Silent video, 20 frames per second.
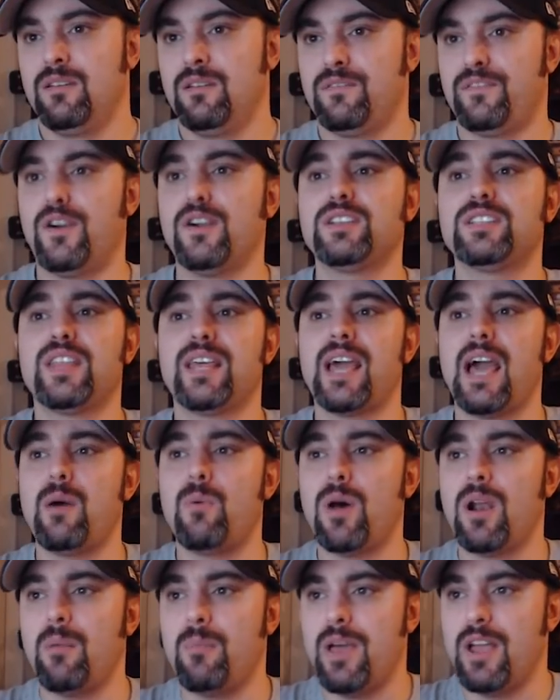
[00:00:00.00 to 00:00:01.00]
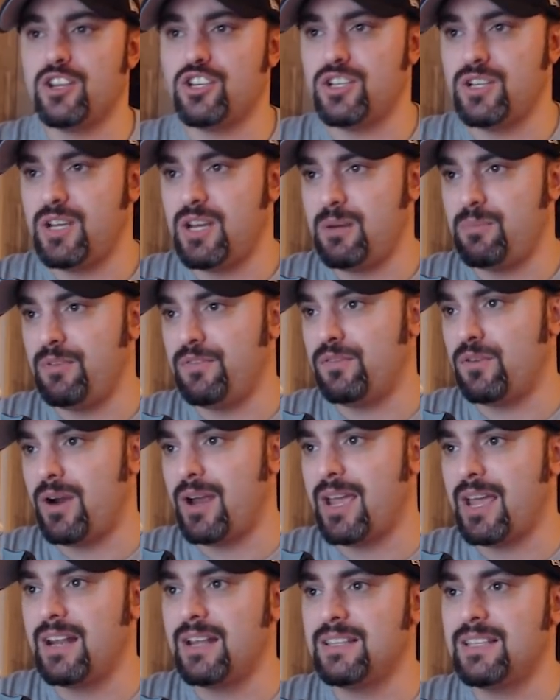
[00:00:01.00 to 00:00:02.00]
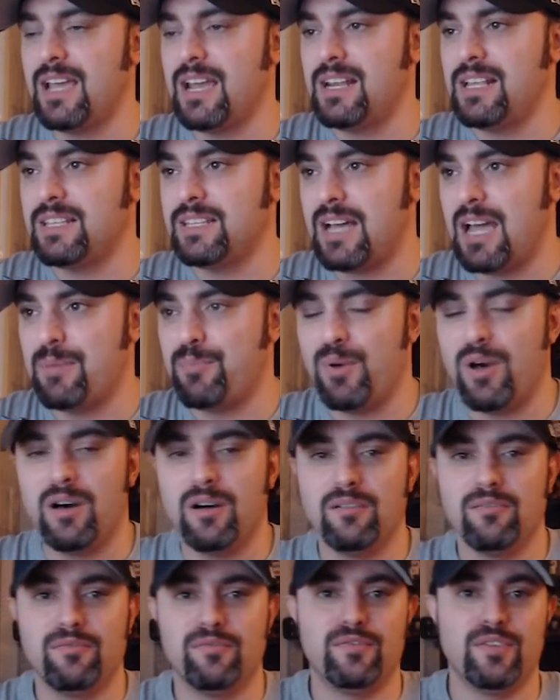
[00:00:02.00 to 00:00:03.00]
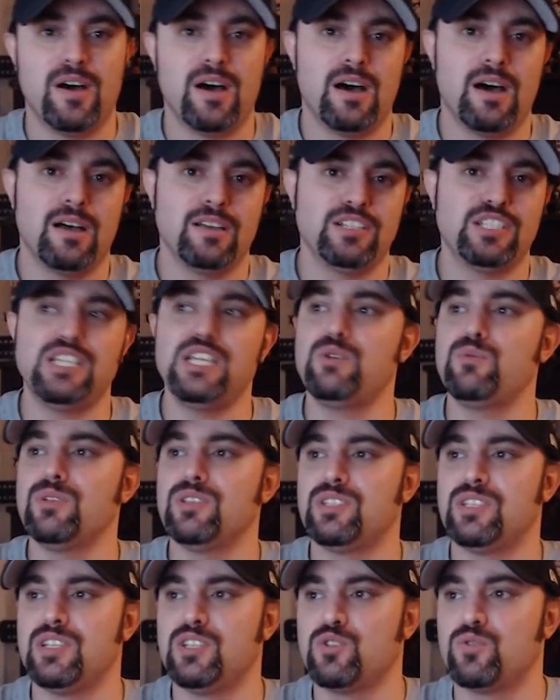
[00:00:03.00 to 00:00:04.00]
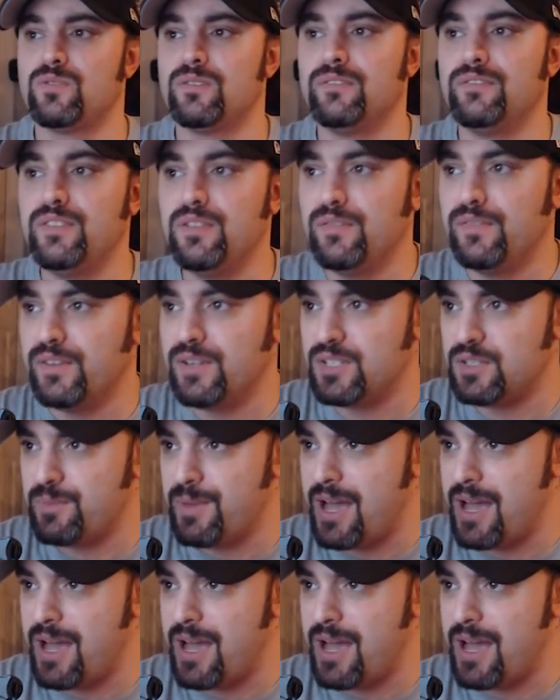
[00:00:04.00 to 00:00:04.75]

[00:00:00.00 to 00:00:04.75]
First thing I want to mention here before I get into any type of uh, sequences or review for this